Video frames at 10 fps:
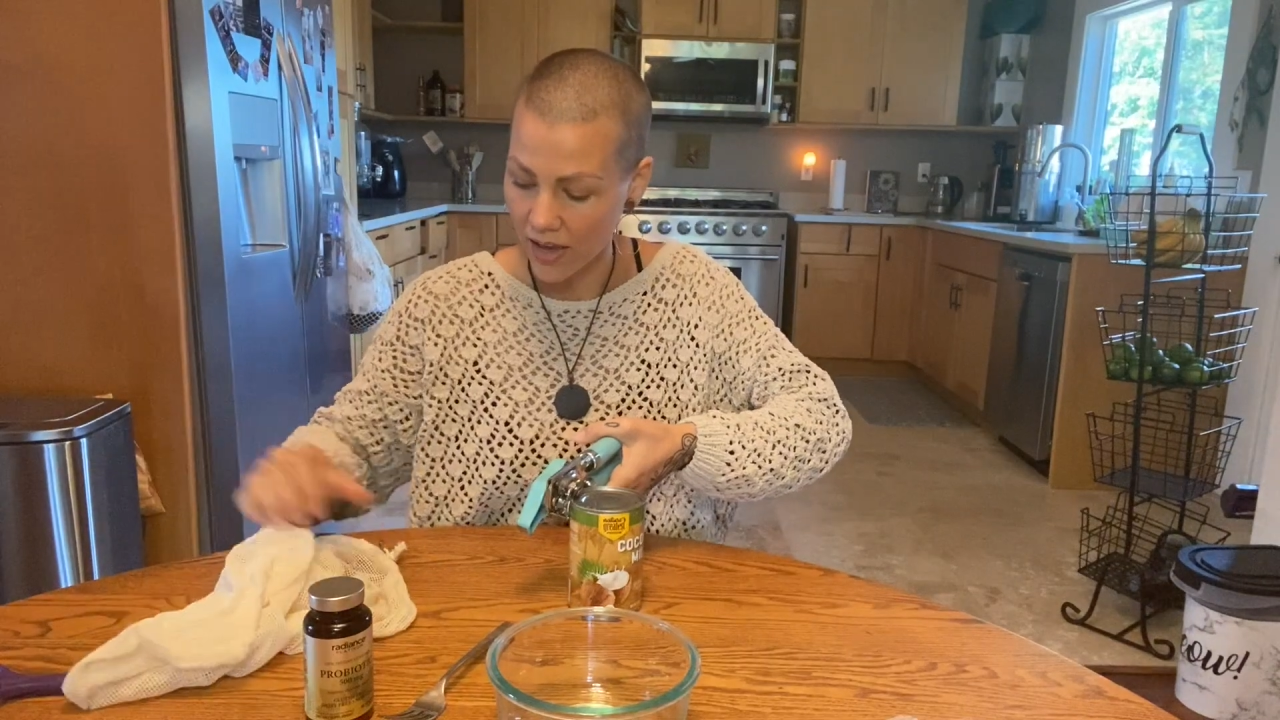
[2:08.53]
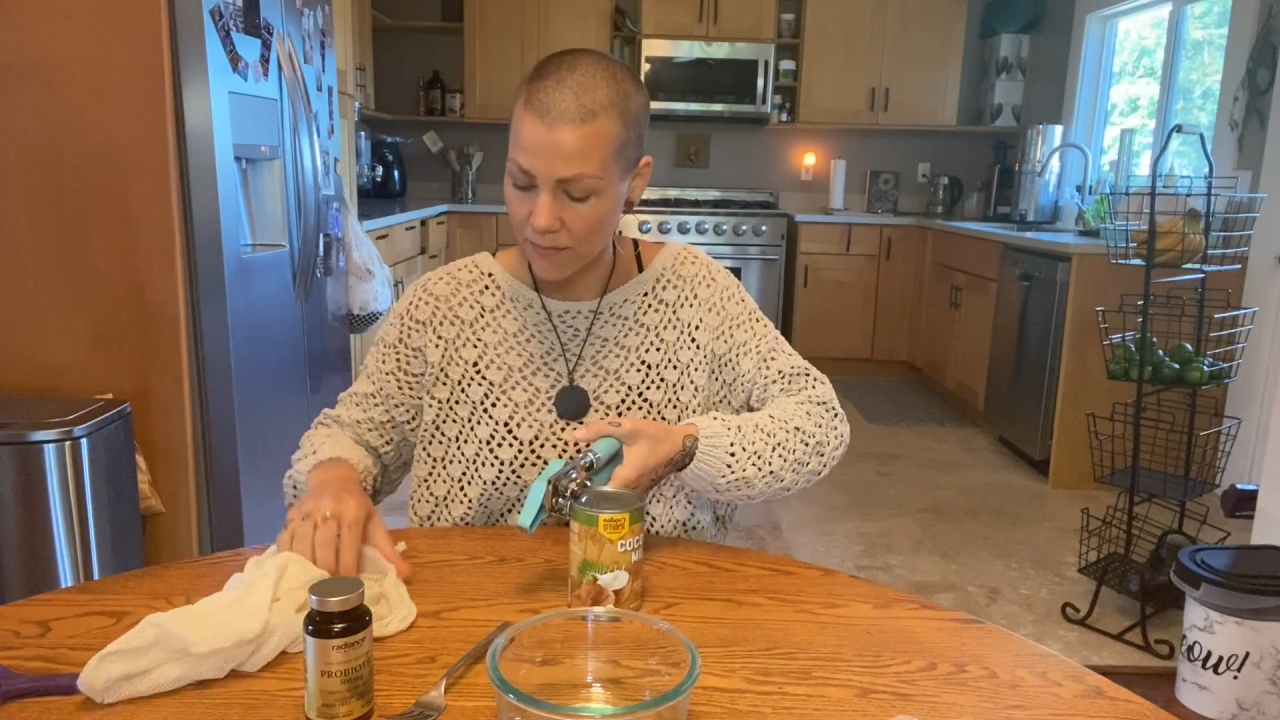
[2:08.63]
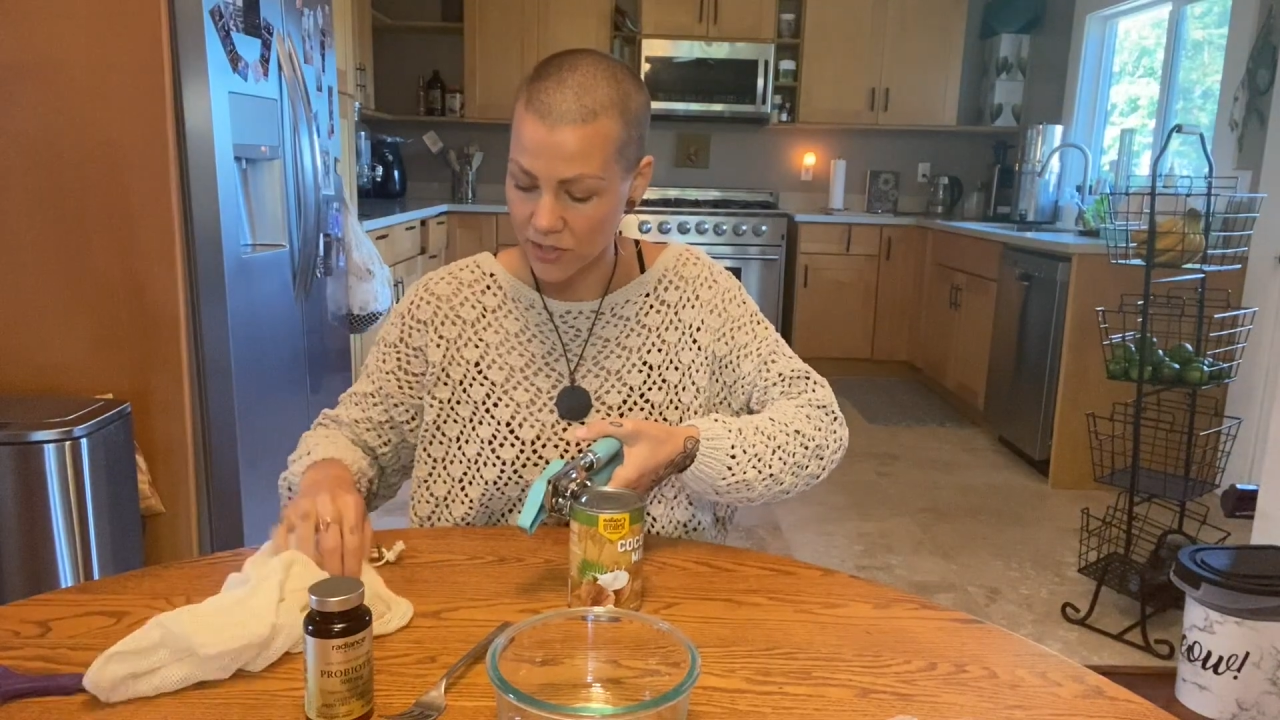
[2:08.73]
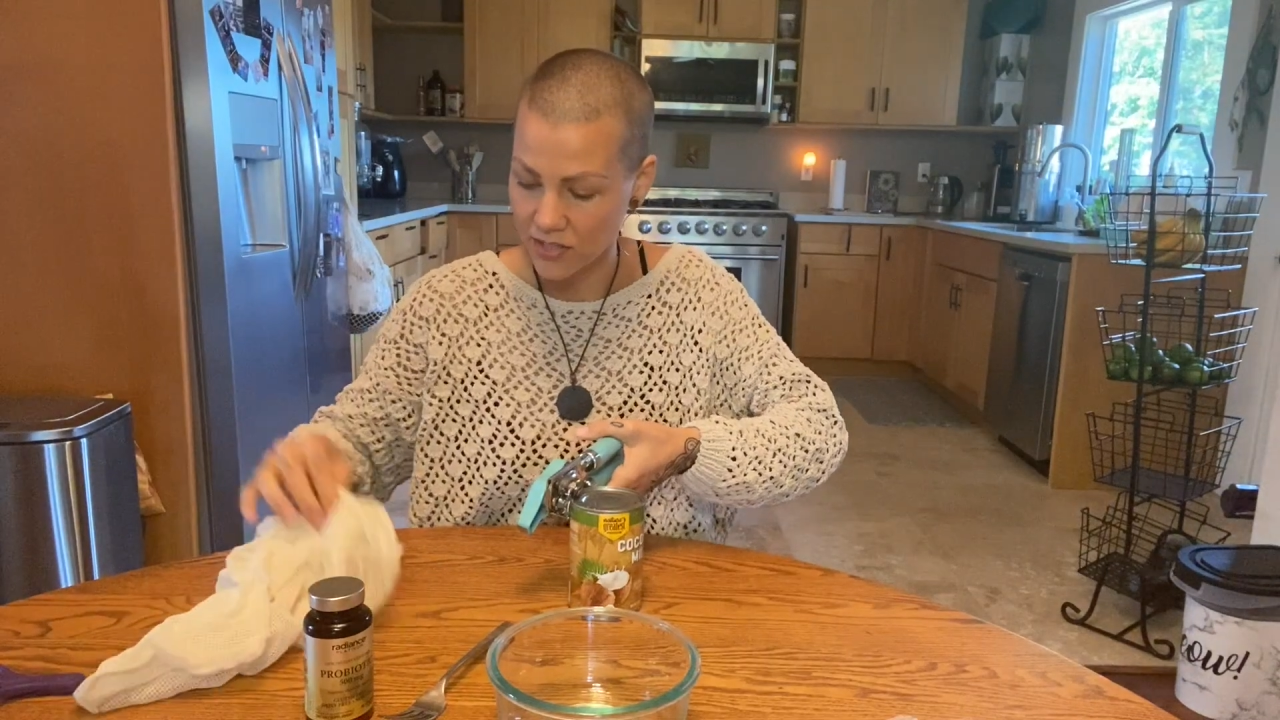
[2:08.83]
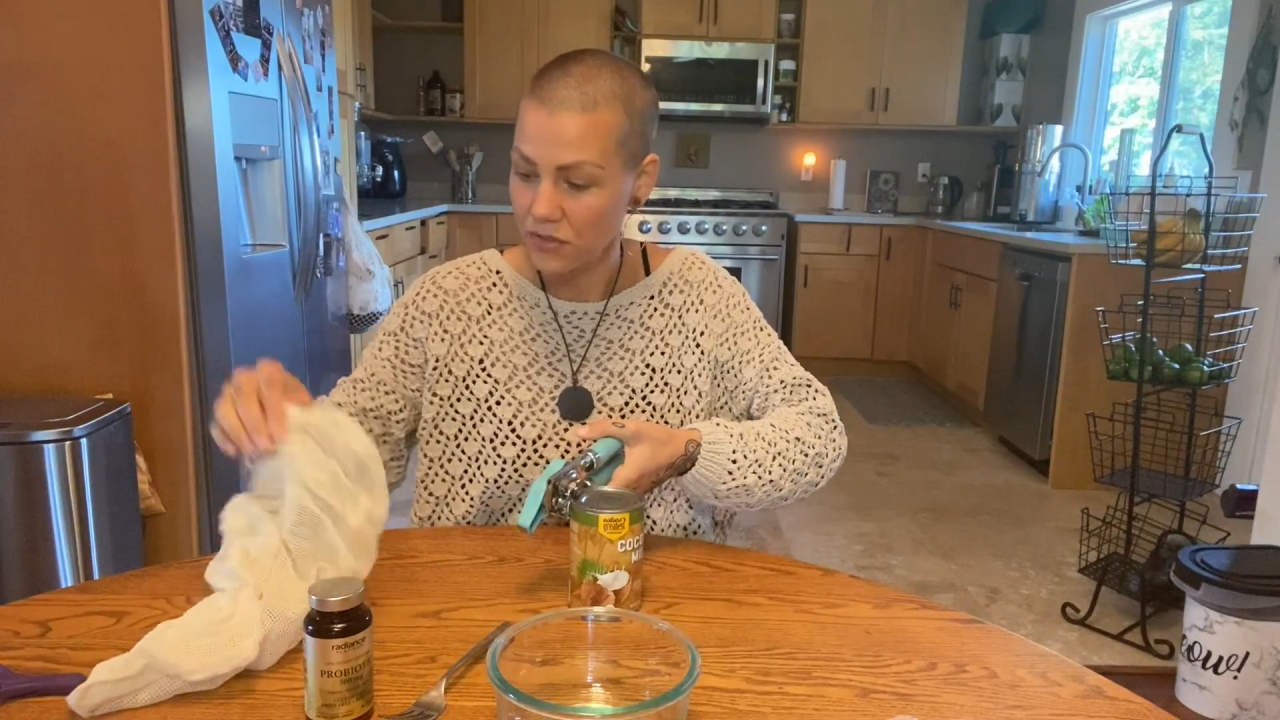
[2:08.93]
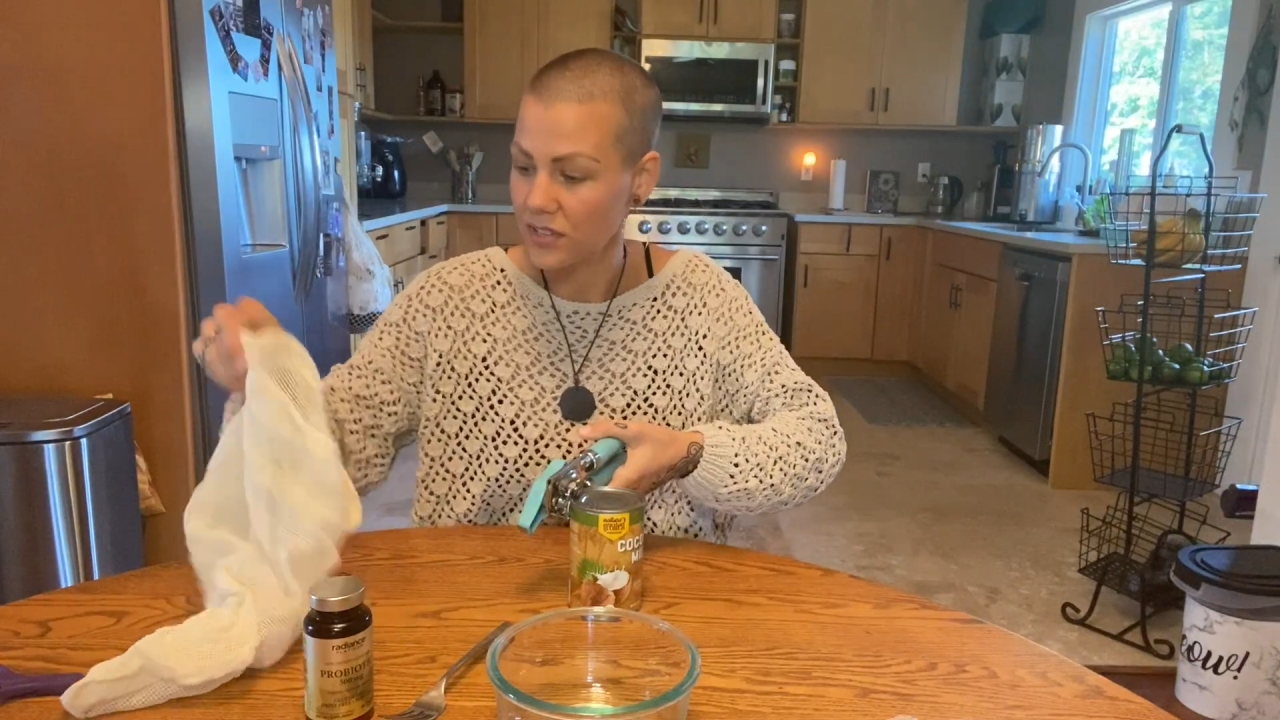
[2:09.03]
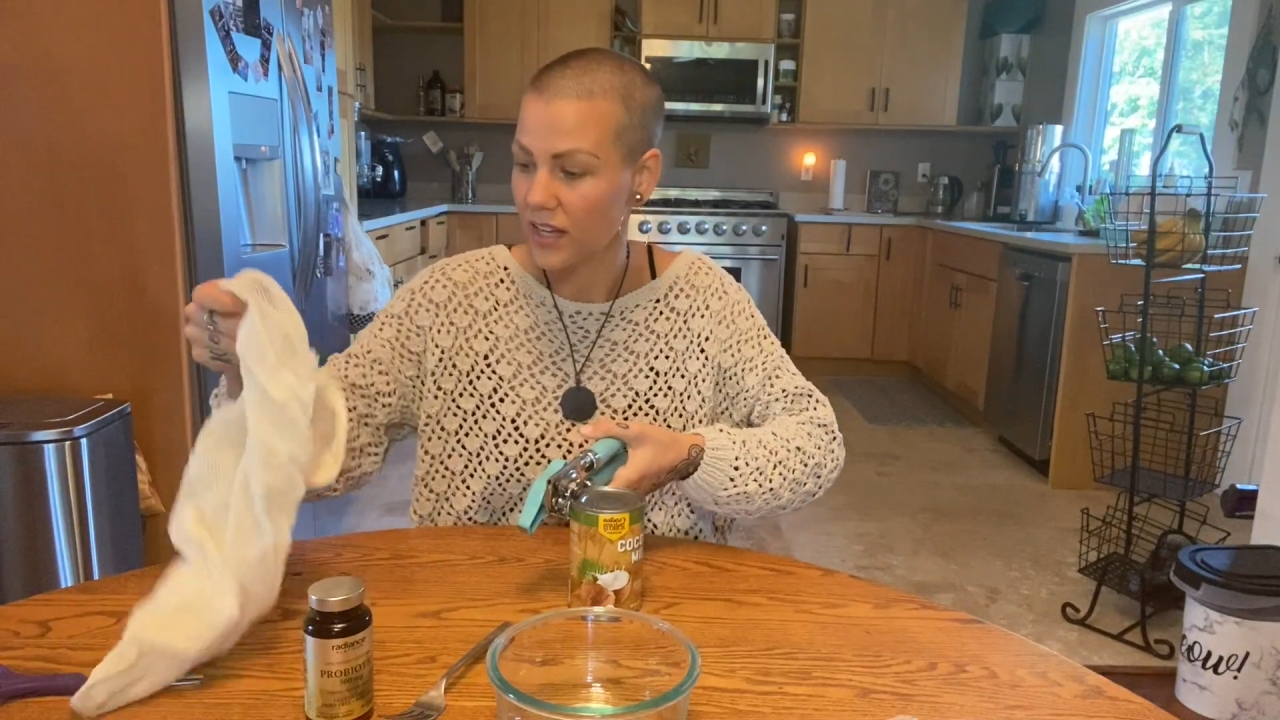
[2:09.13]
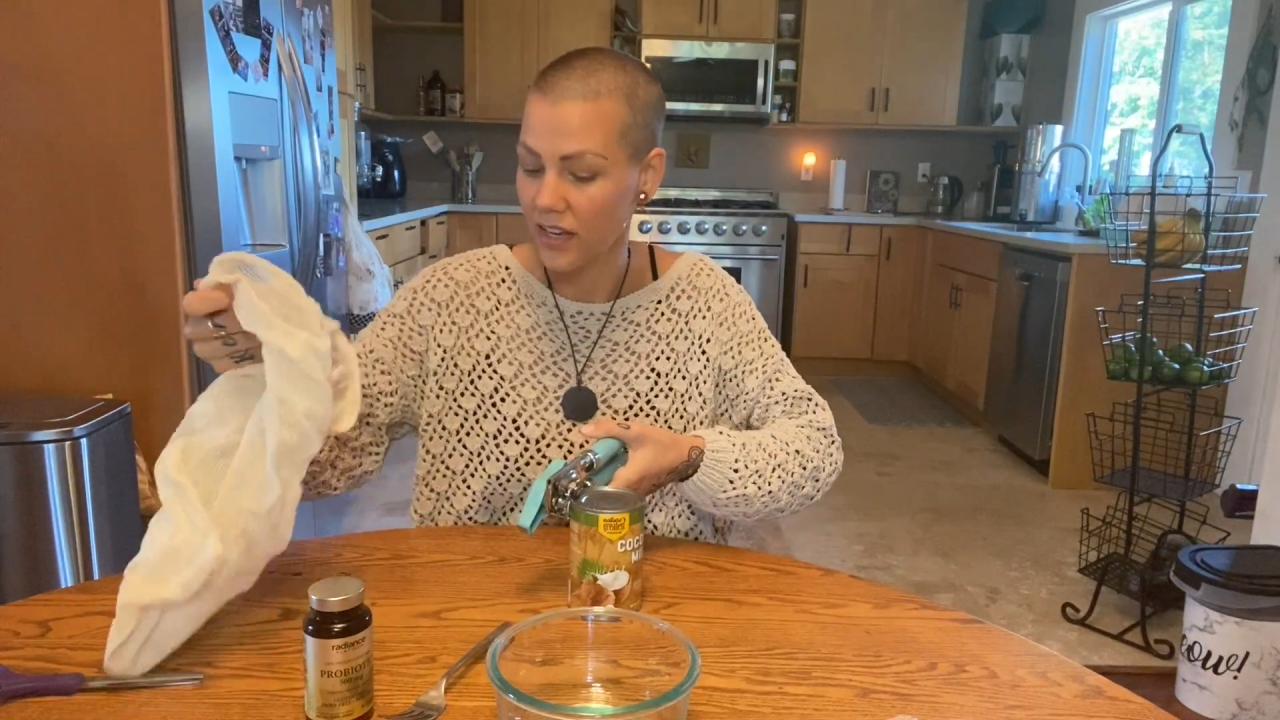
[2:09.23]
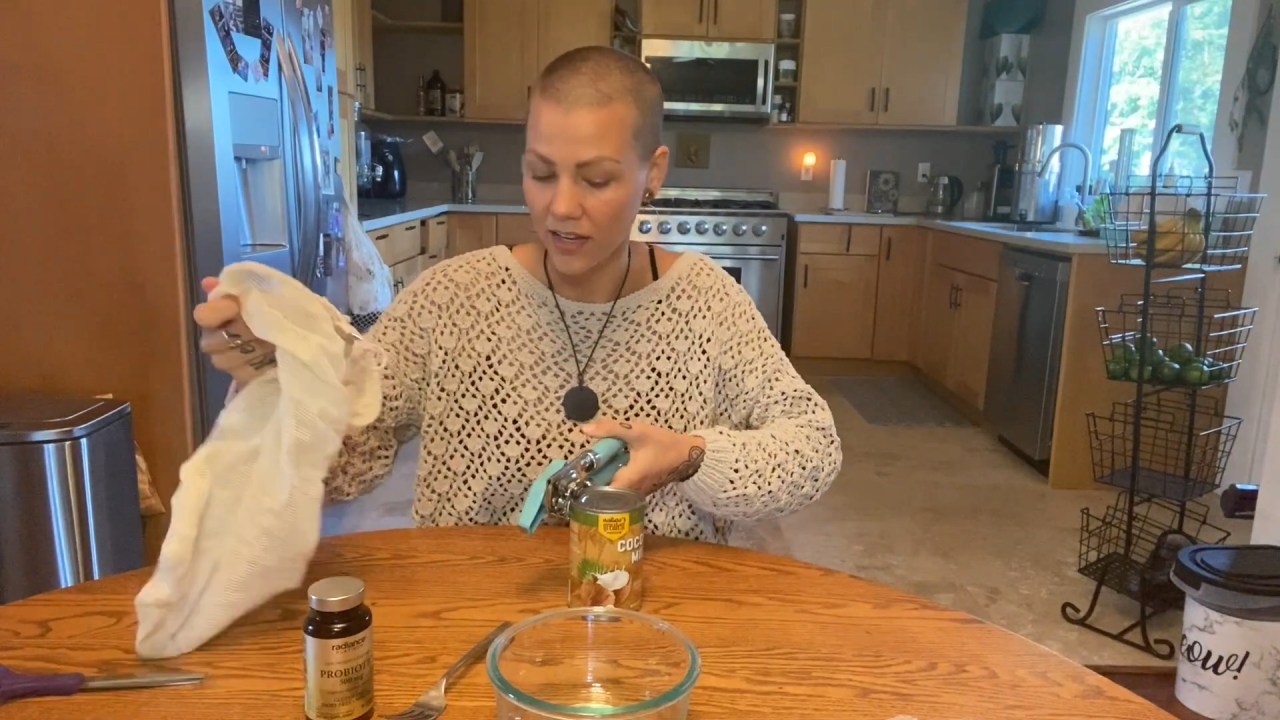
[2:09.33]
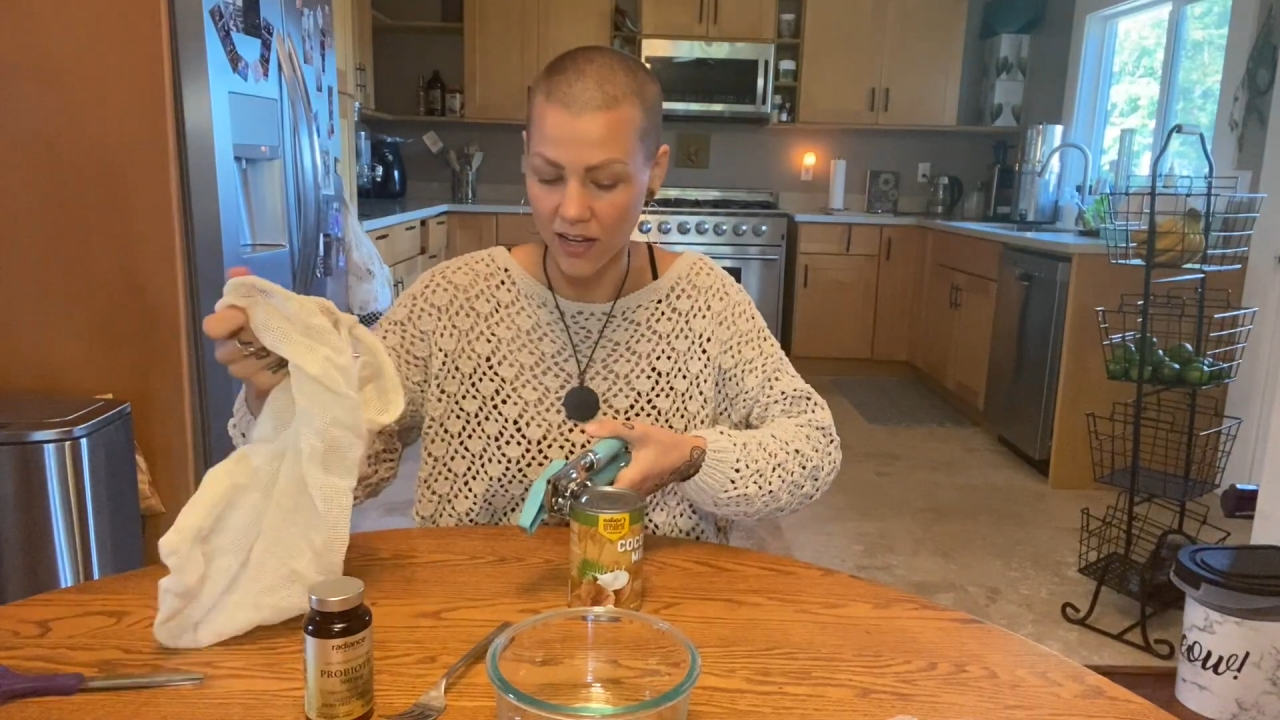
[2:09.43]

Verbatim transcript: I'm just using